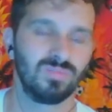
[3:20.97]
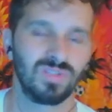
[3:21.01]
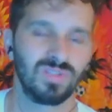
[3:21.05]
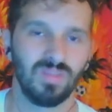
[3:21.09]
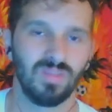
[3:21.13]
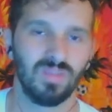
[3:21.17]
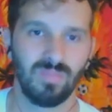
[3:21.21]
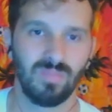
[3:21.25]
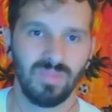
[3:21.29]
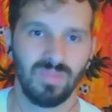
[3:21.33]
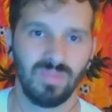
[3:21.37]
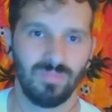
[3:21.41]
of
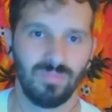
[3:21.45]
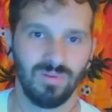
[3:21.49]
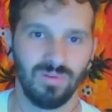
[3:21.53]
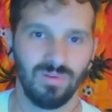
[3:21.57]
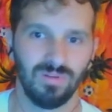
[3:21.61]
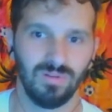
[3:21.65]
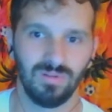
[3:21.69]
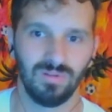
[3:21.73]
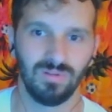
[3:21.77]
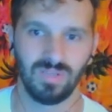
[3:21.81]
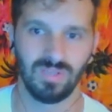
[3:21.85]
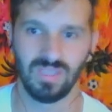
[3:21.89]
the
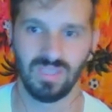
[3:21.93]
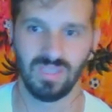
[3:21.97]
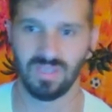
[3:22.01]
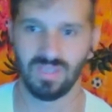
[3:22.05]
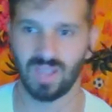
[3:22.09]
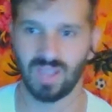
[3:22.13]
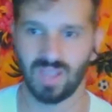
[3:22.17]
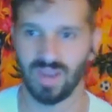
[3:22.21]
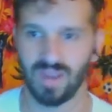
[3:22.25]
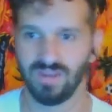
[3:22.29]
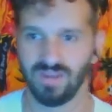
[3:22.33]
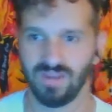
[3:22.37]
people he
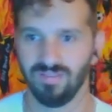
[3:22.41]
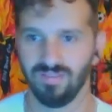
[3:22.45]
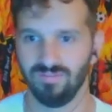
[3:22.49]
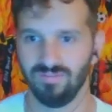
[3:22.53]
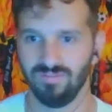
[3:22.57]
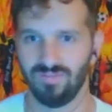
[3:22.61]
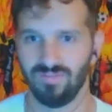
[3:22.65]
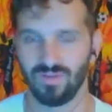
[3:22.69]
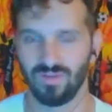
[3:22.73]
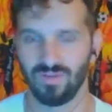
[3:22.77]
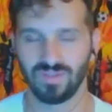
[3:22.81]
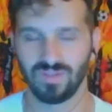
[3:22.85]
kind of
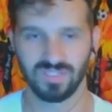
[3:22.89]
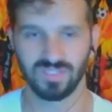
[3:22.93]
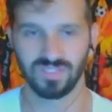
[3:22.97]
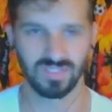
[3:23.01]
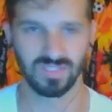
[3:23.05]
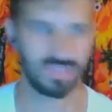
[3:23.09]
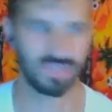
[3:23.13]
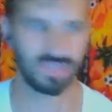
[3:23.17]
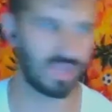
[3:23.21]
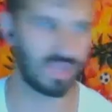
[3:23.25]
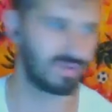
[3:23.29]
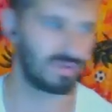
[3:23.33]

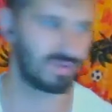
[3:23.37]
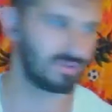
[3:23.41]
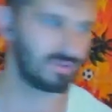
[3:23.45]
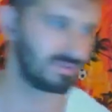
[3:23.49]
focuses on?